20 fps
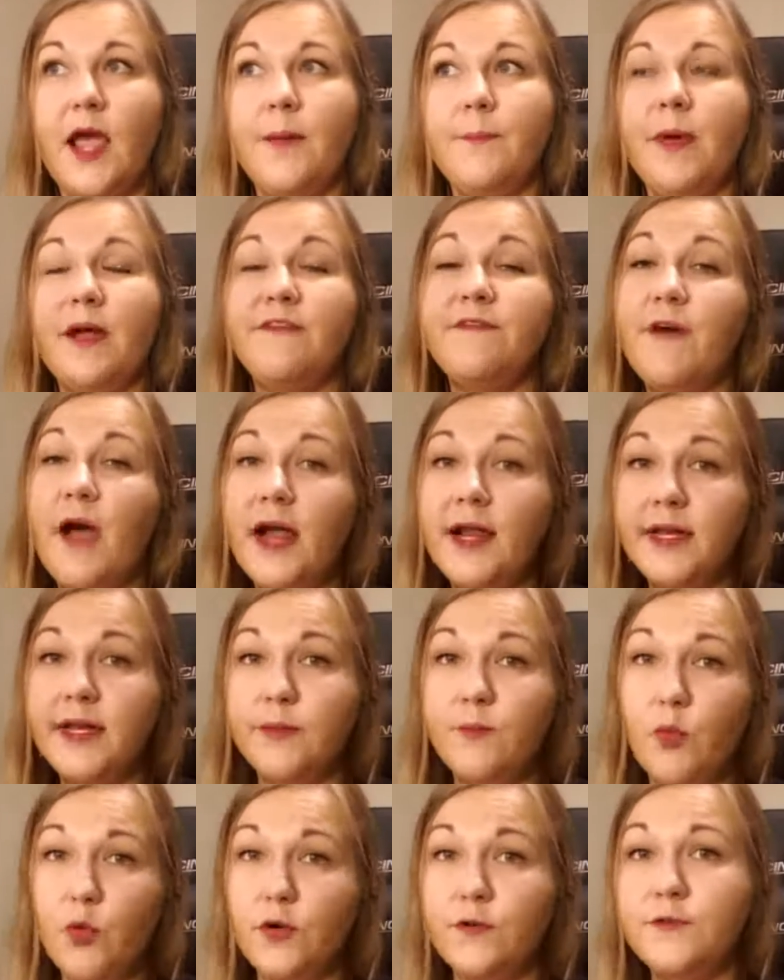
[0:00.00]
And by
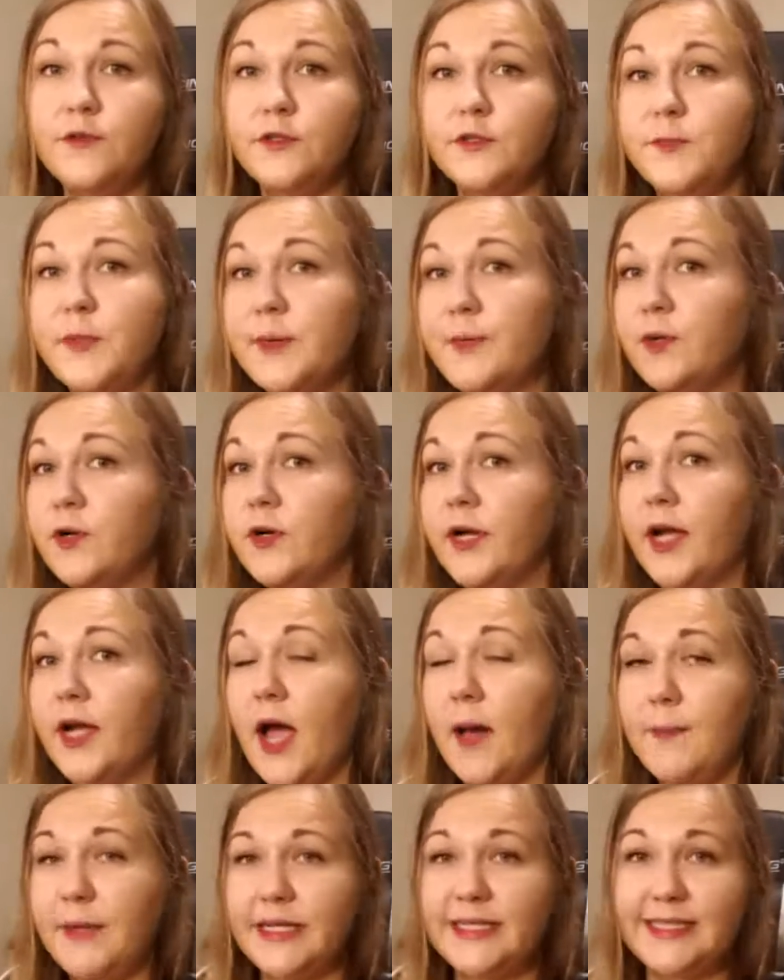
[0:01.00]
finding more of those people and
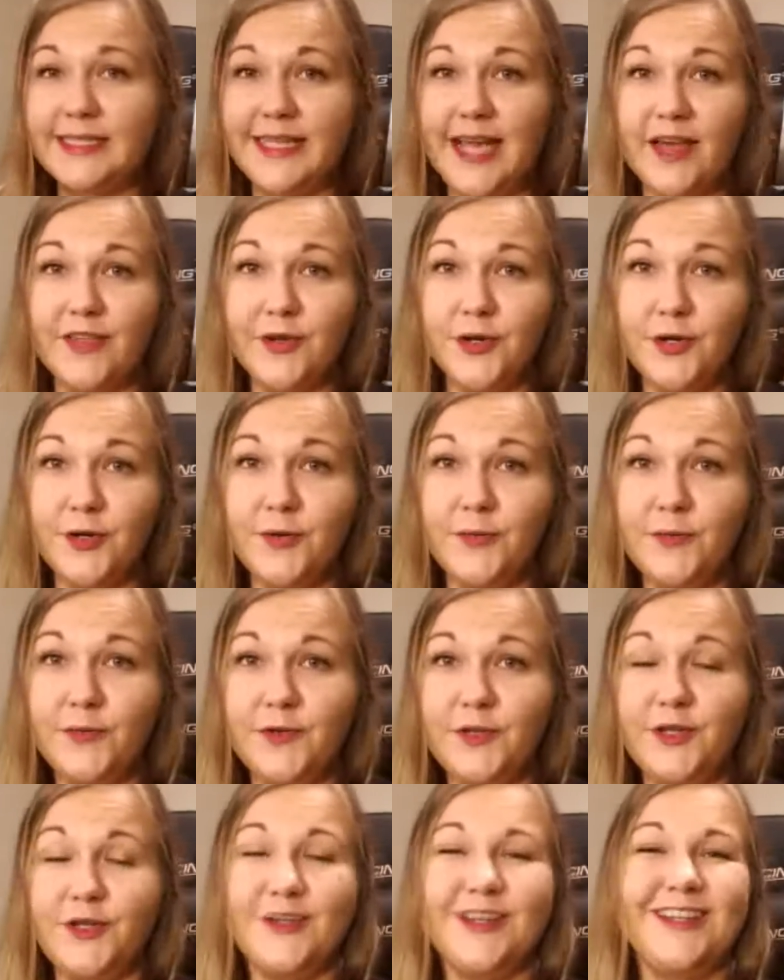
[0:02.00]
coming together,
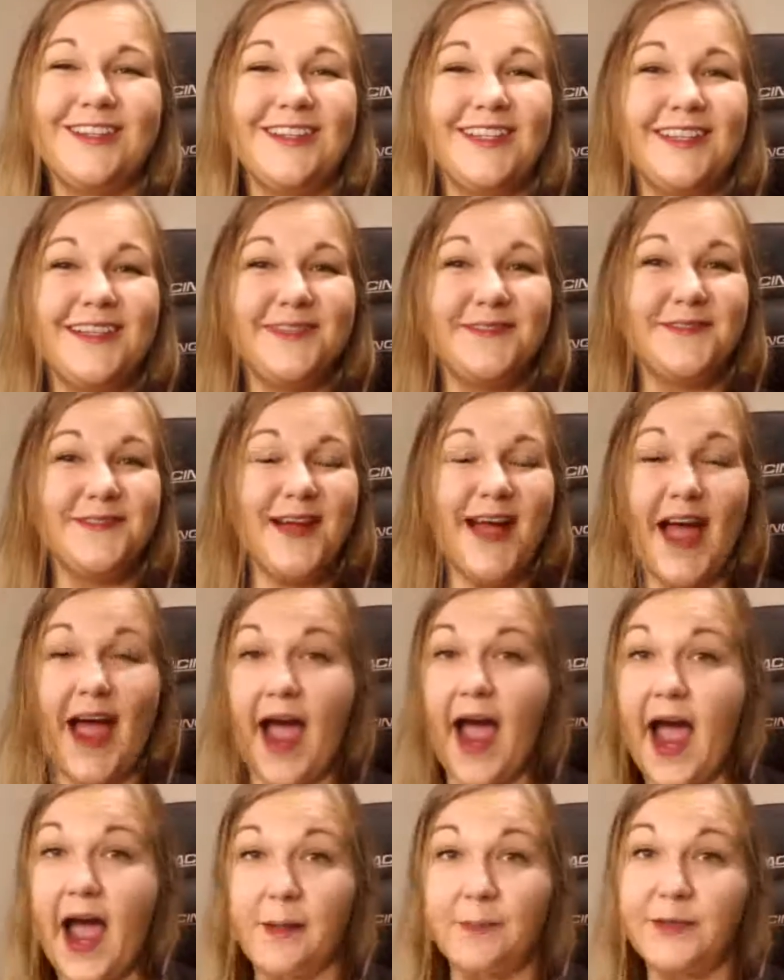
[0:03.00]
you can live a
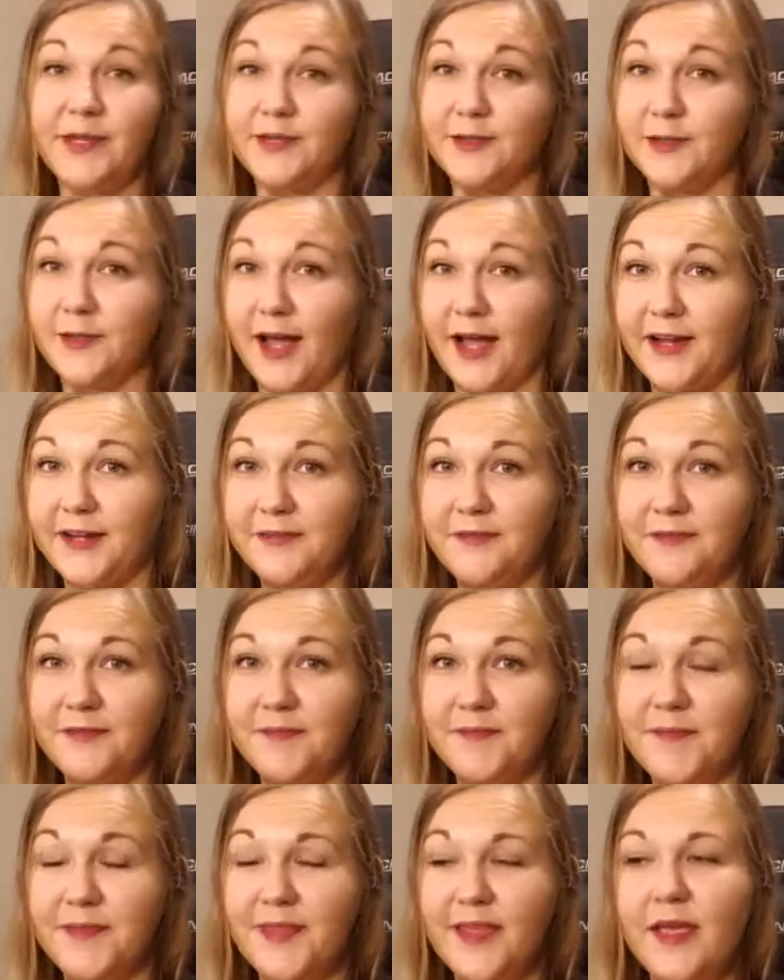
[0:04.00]
happier life.
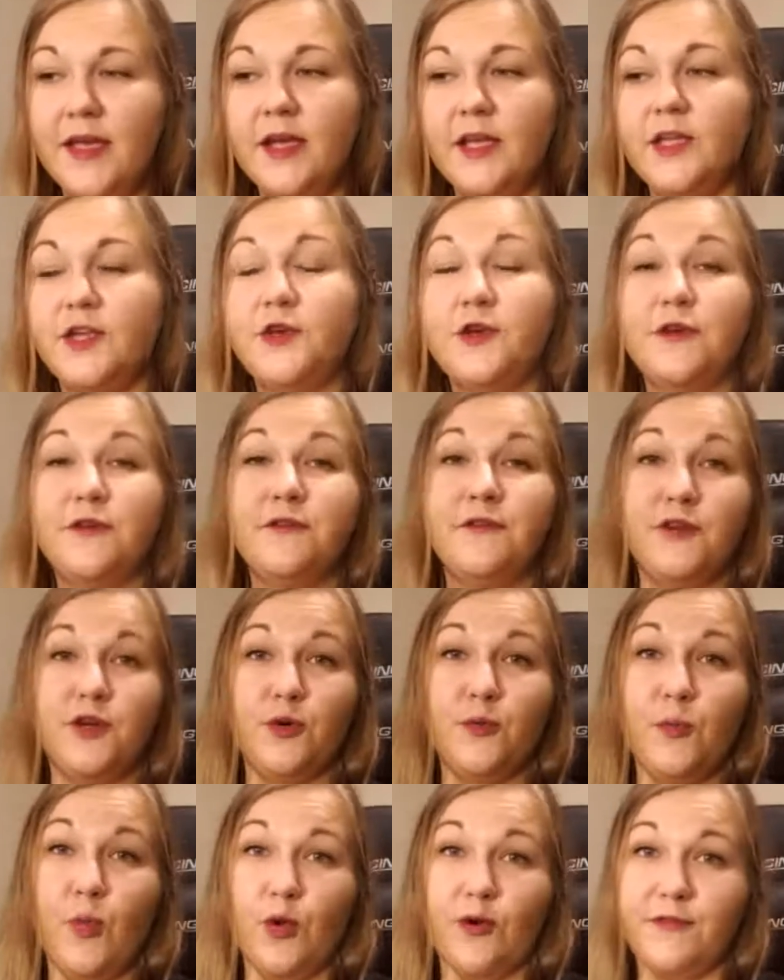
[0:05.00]
You can
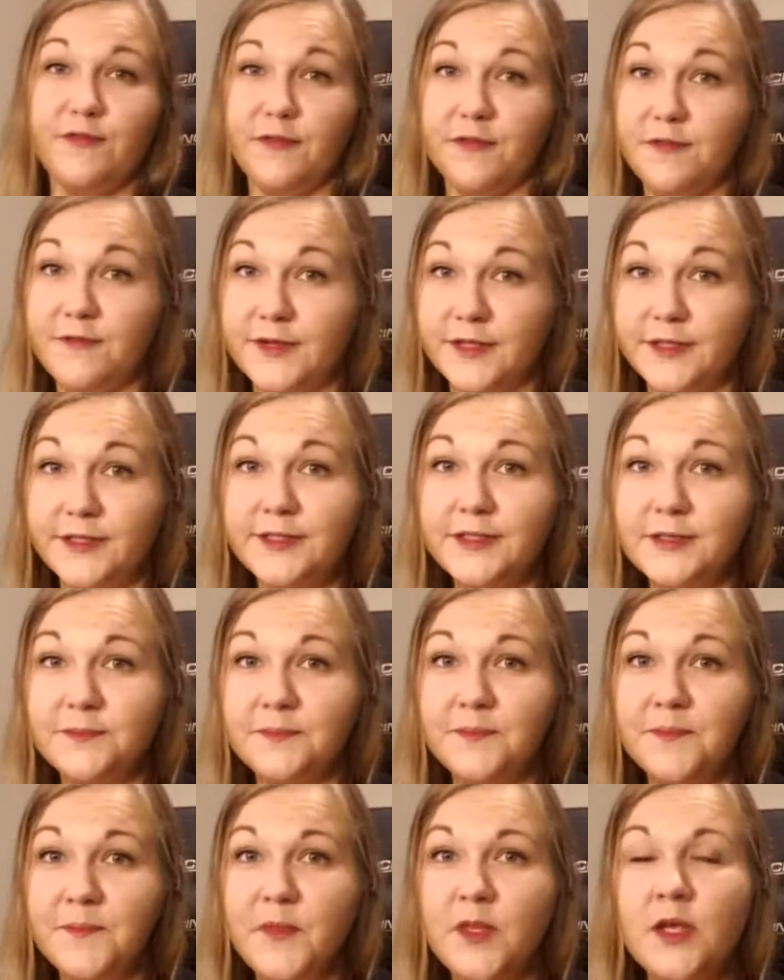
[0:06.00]
feel more fulfilled.
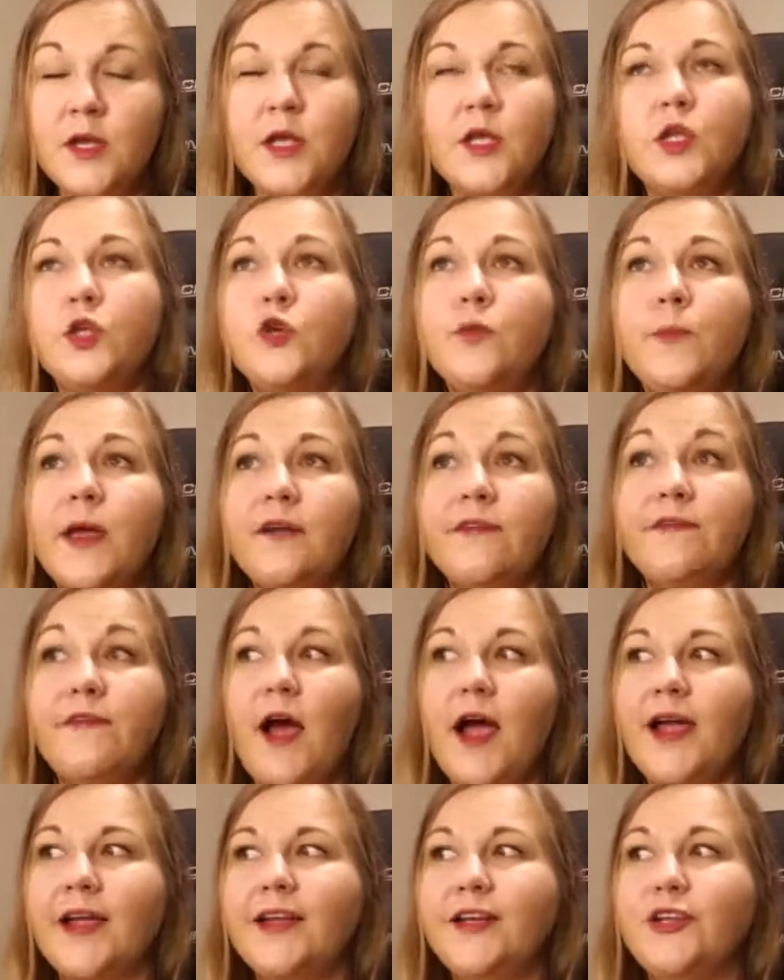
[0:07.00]
You may
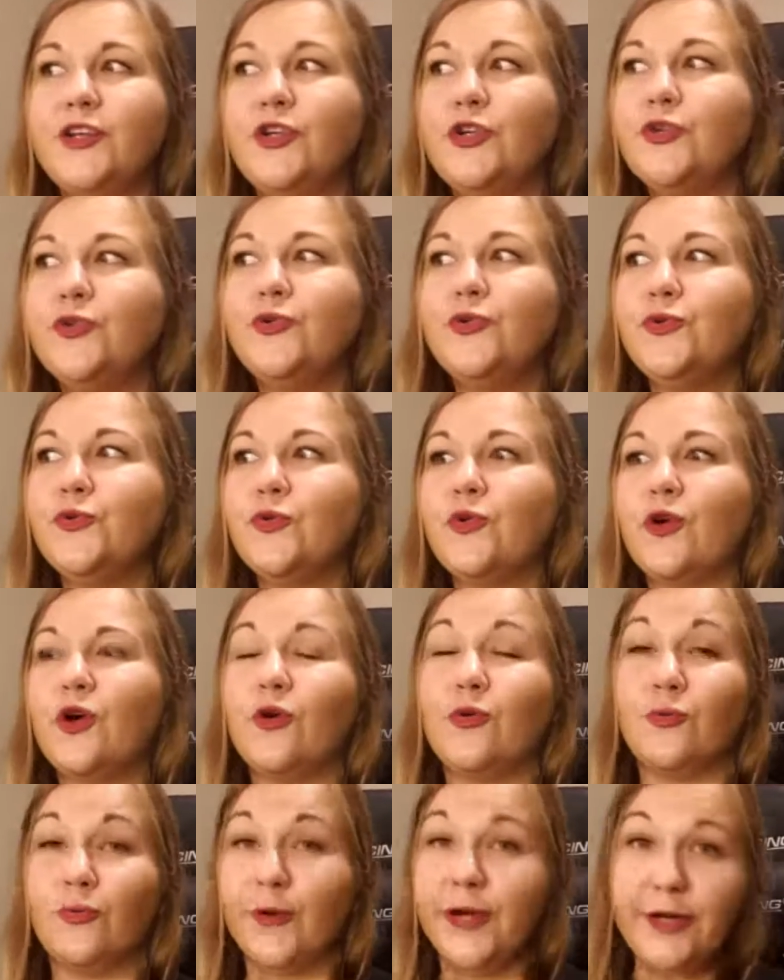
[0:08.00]
find new
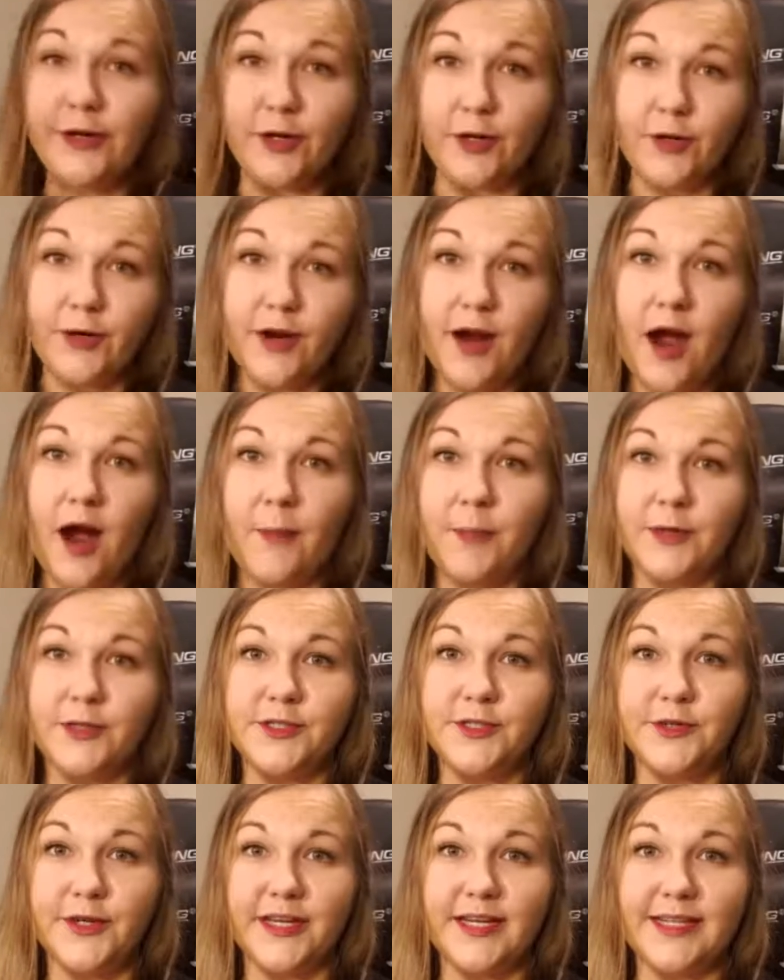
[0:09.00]
career
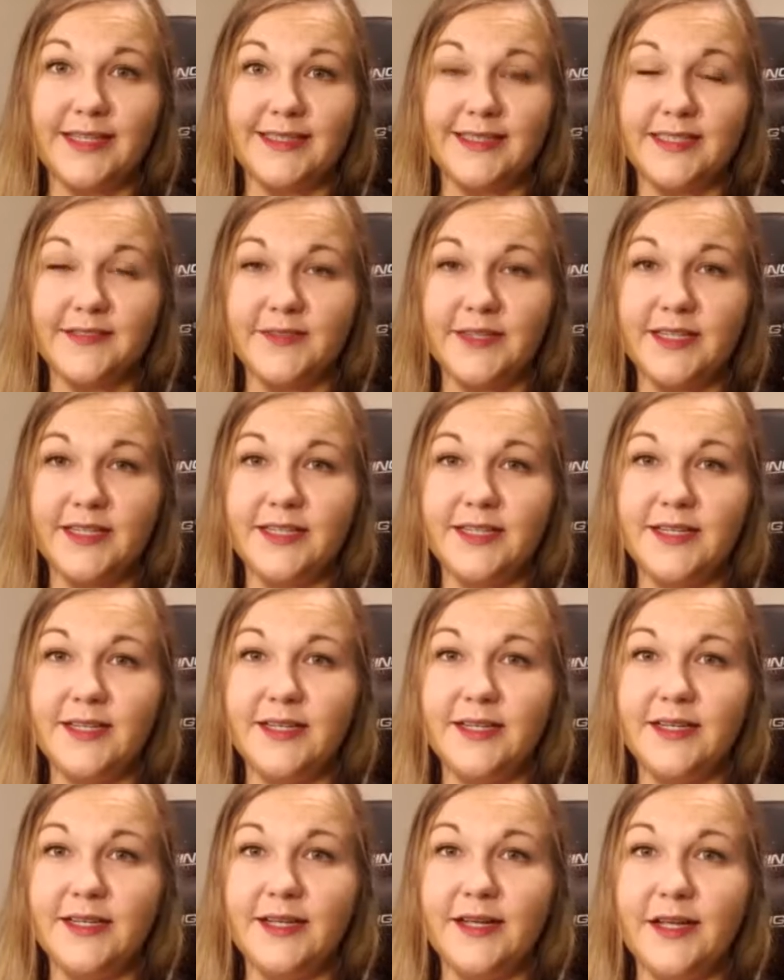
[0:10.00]
opportunities, even.
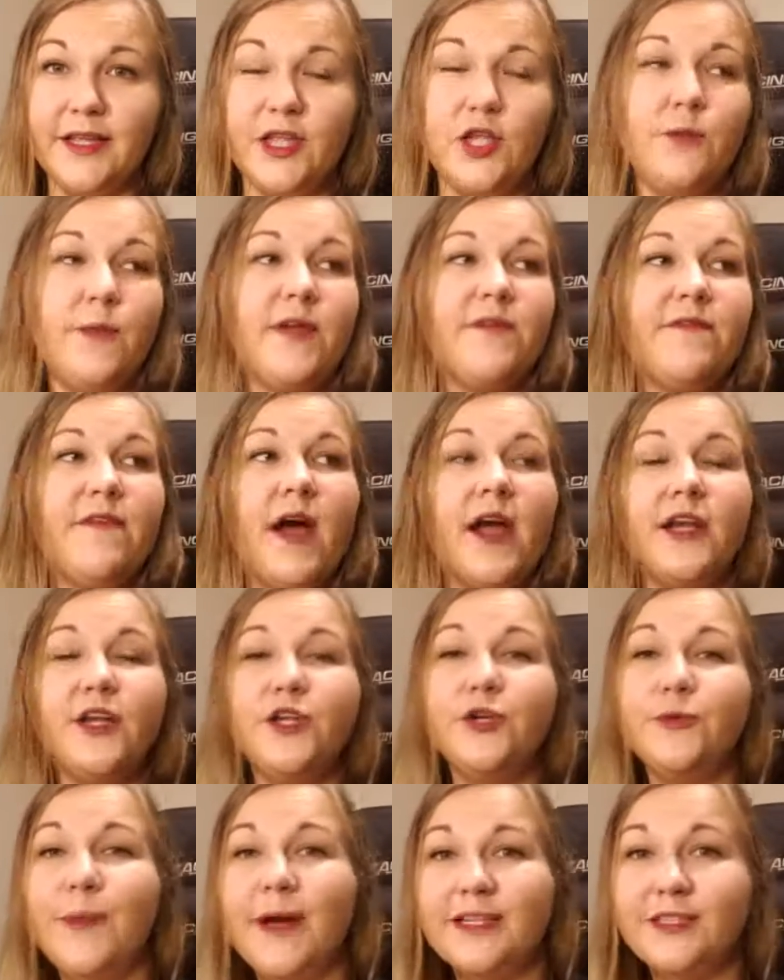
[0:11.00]
You may find
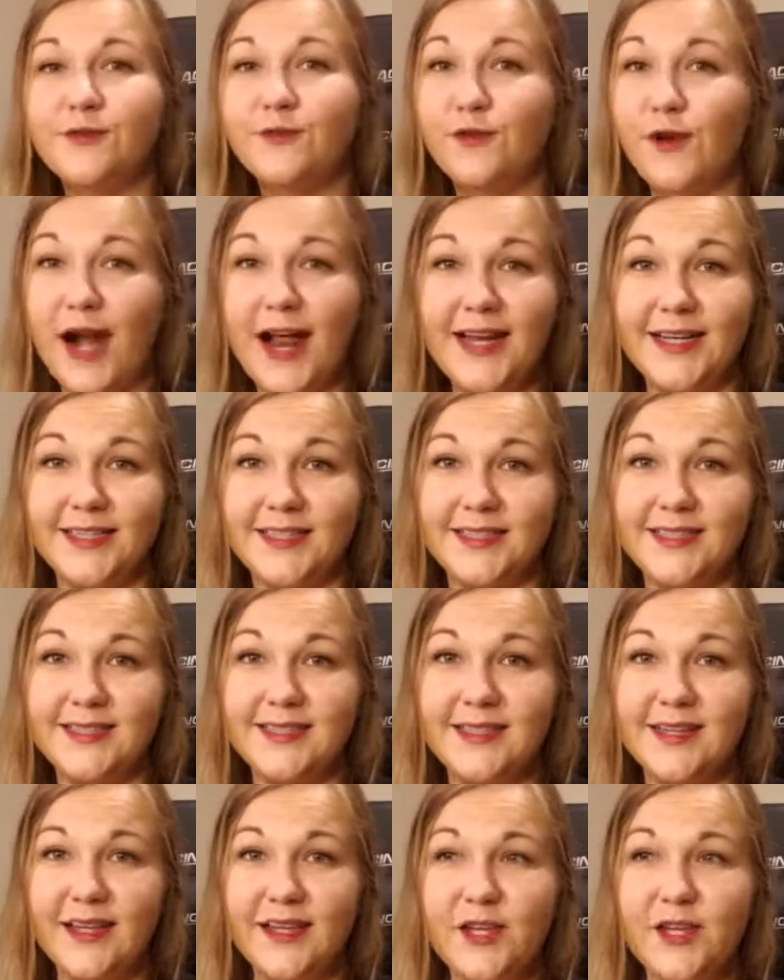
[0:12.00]
new best friends.